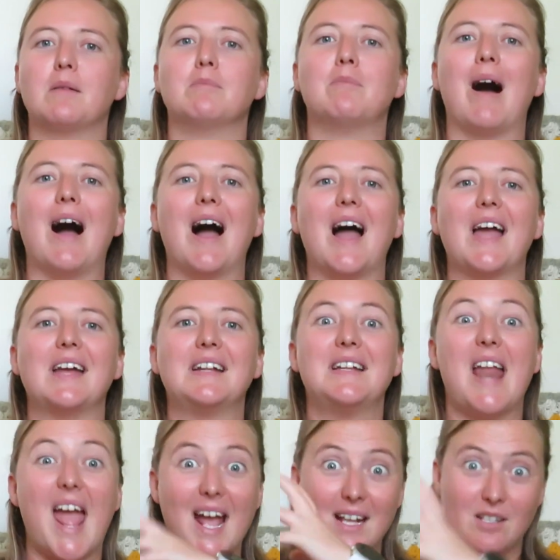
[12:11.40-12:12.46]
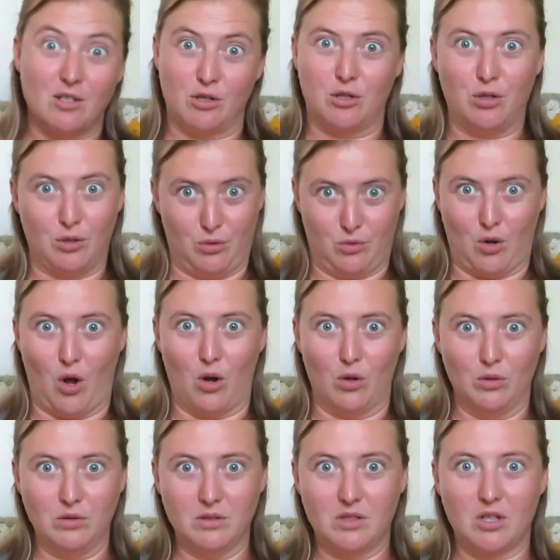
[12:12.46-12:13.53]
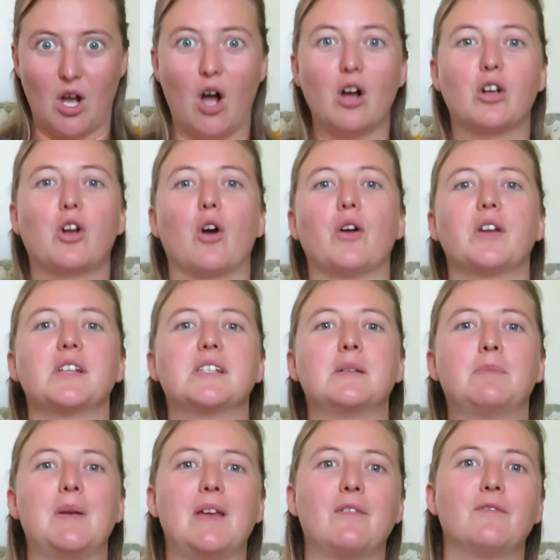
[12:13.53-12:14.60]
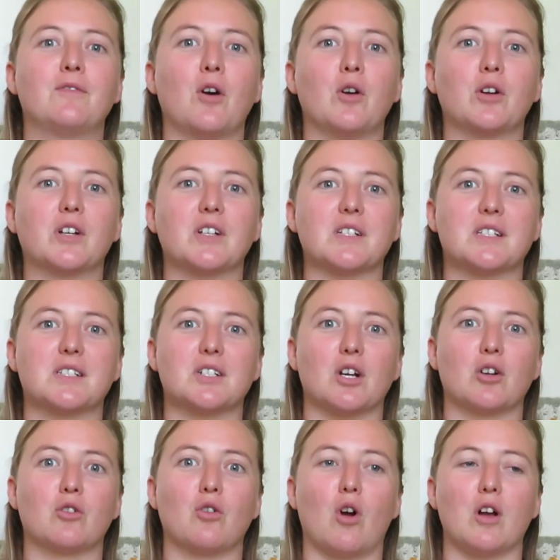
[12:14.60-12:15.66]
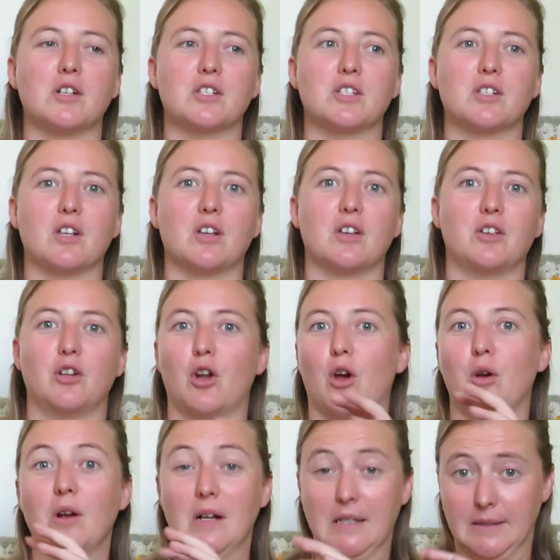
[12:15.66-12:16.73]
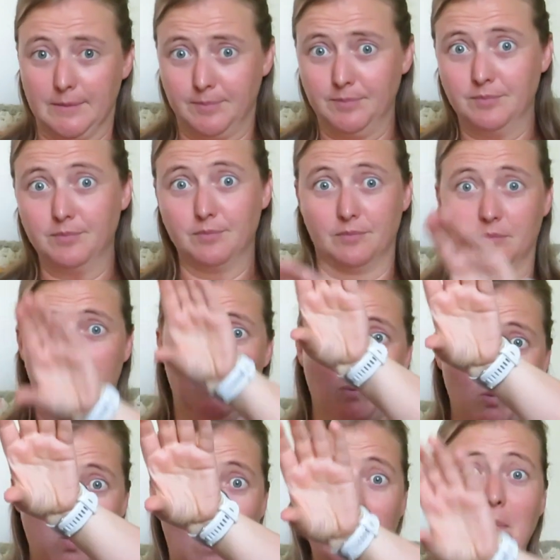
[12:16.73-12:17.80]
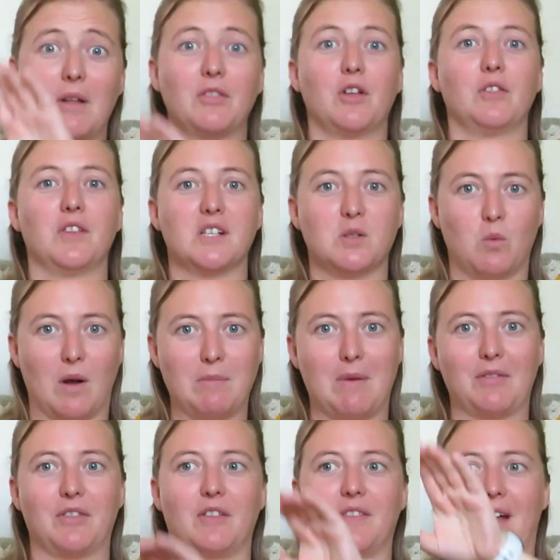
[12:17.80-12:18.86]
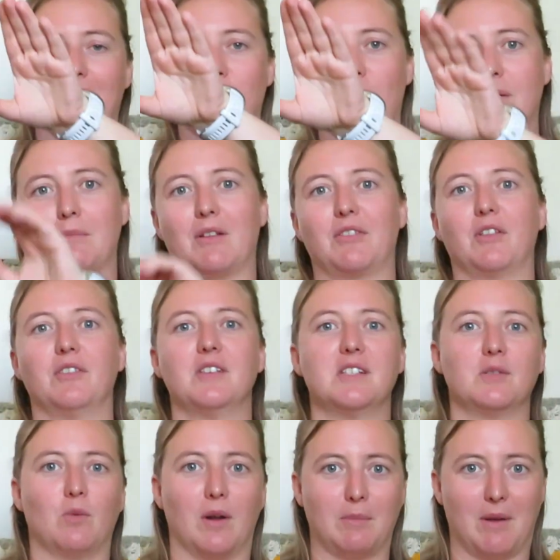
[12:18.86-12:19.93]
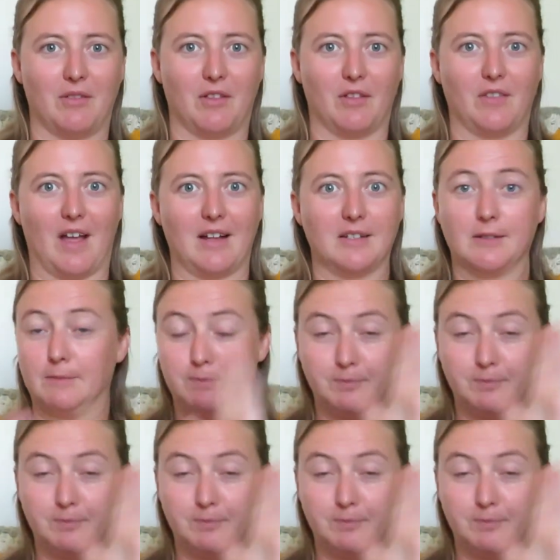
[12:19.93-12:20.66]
my next 2 goals are going to be focused across, you know, 1 month on this, 1 month on that, 1 month on this, 1 month on that.